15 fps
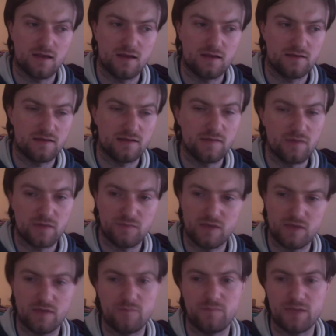they might
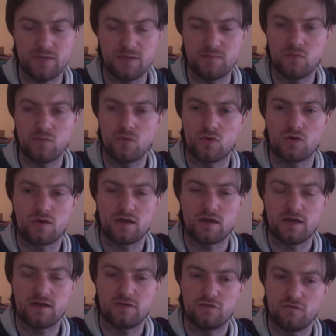be a bit more
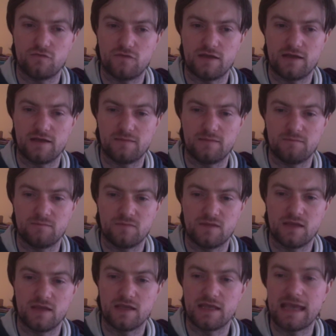kind of
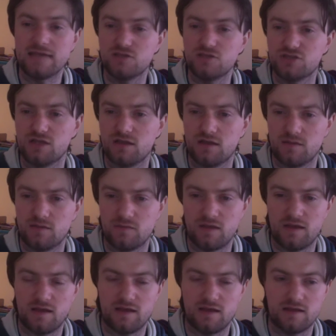engaging,
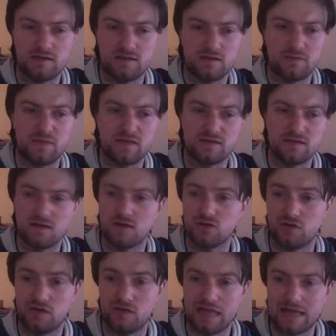depending on
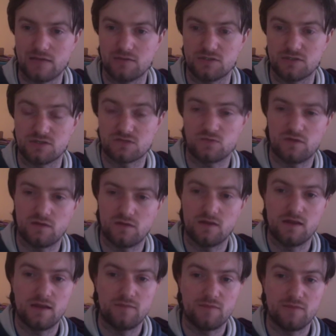your language as well.
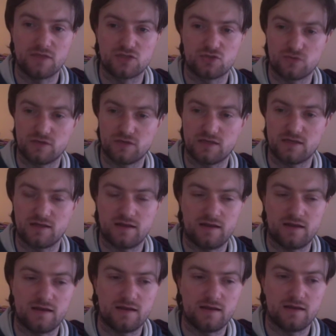make sure that,
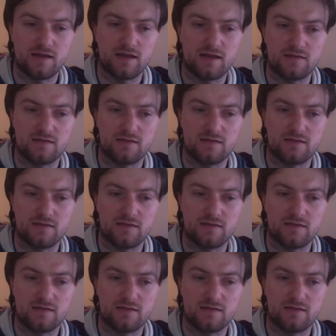and the